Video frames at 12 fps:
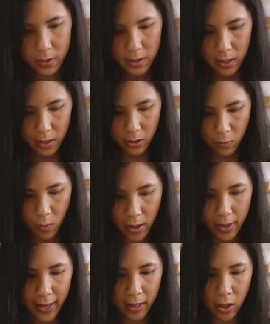see, you
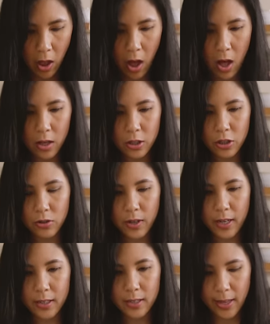want like long
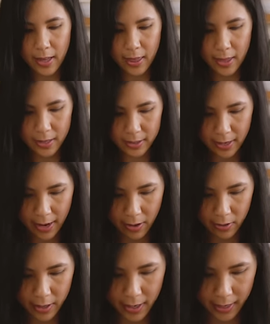strands like this. And
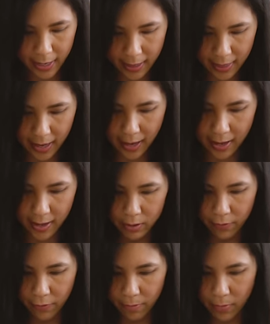how did I get that?
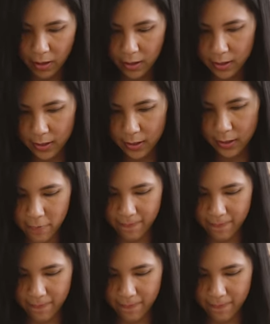Was it from this?